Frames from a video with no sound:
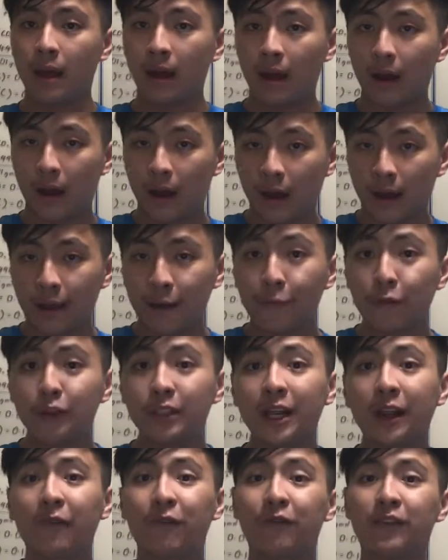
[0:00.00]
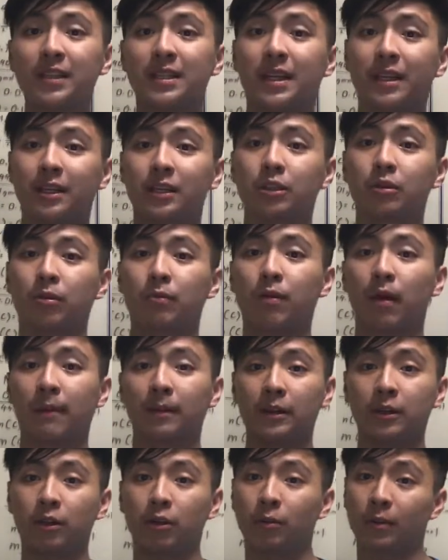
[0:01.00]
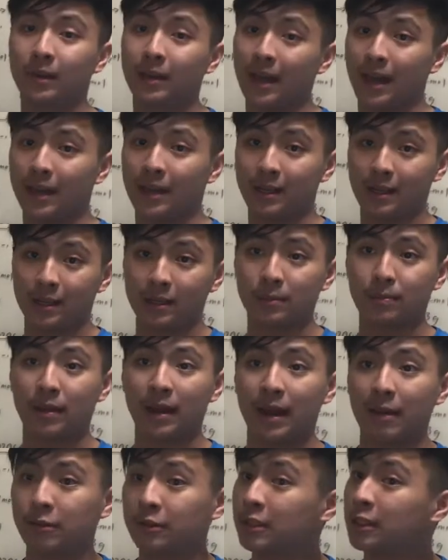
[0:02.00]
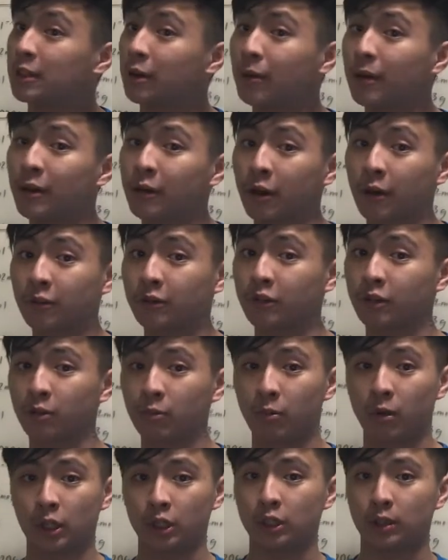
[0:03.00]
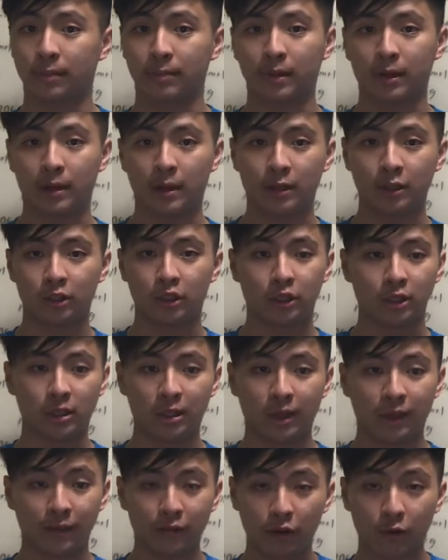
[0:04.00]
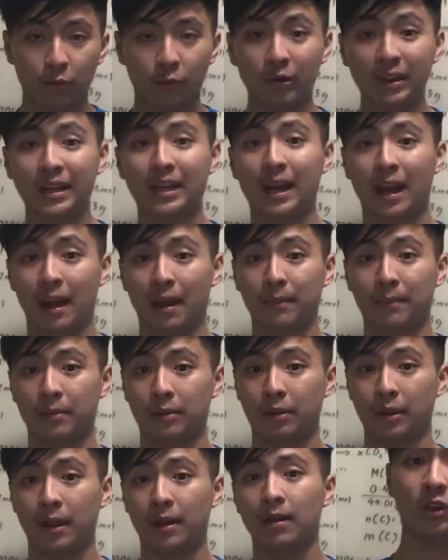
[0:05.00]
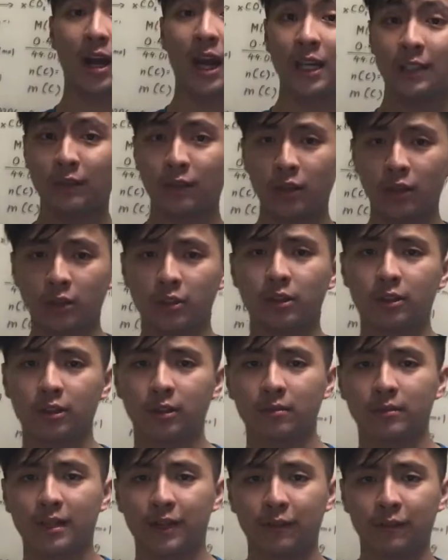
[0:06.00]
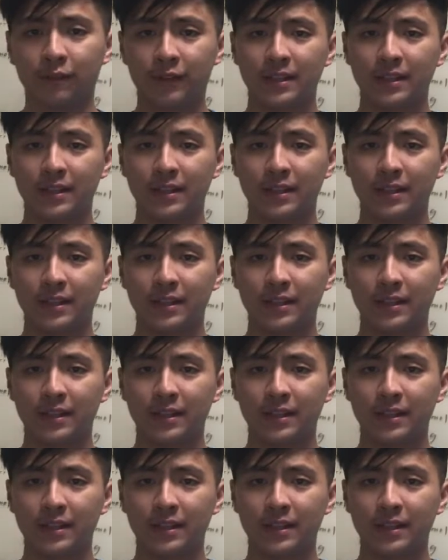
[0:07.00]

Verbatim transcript: uh, if you take physics, you would probably know what that is, but I would still encourage you to watch it because just to give you a recap, okay? So as for those who don't take